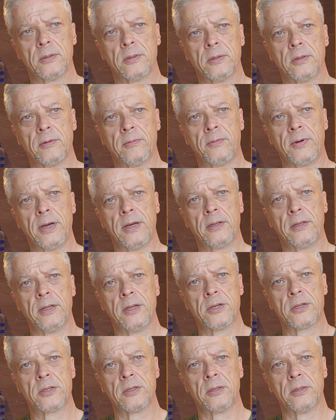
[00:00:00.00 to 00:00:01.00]
a
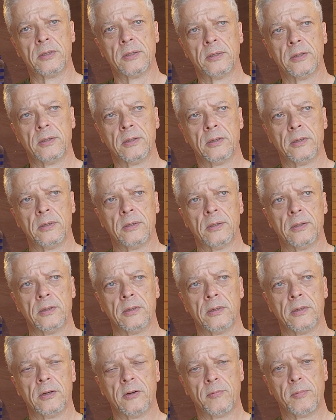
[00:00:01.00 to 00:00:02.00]
violation
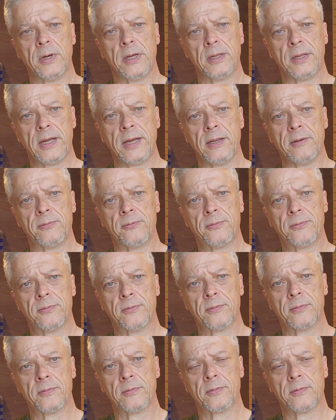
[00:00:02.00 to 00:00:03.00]
of my life.
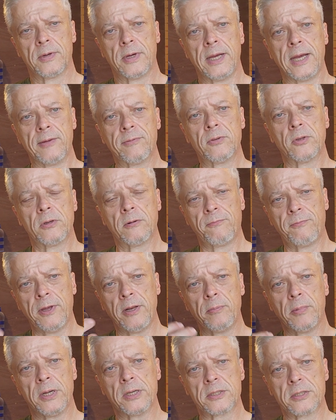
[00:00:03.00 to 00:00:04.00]
I have to
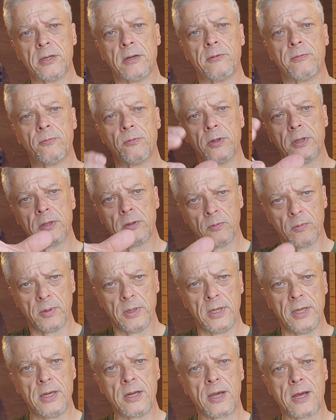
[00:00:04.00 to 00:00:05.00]
defend myself
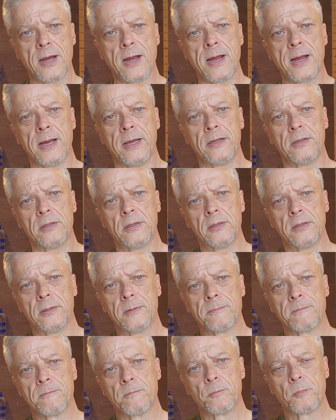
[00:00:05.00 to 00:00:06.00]
in kind.
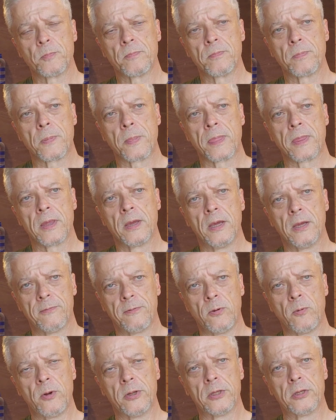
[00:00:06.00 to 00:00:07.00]
If
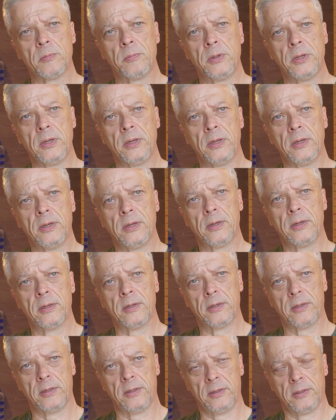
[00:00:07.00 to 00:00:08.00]
I want to be
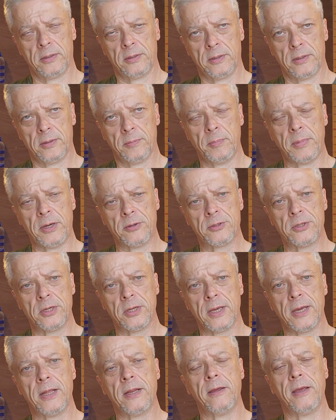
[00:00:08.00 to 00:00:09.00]

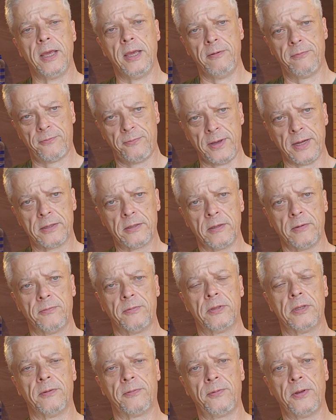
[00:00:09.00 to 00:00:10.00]
mounting an effective
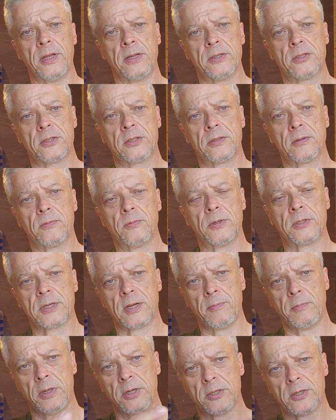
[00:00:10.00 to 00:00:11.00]
defense, which
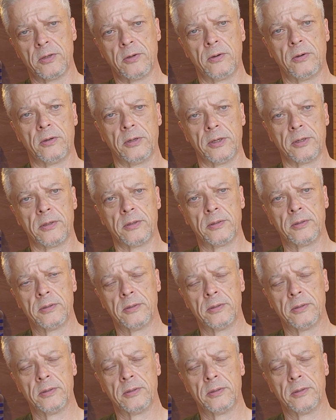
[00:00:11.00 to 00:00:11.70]
I mentioned earlier,